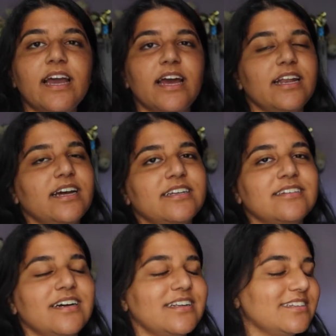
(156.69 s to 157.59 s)
and I
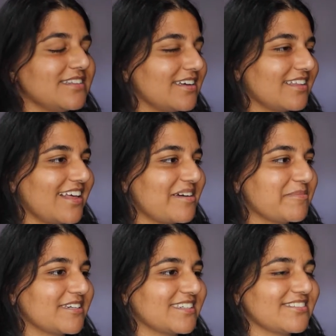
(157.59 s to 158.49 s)
didn't like that
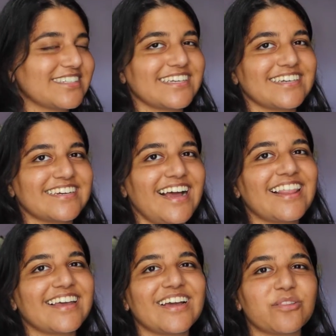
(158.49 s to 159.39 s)
because I was like, I
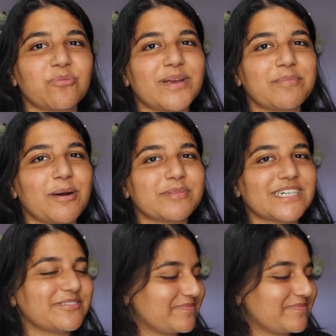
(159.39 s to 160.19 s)
like how the white pops out.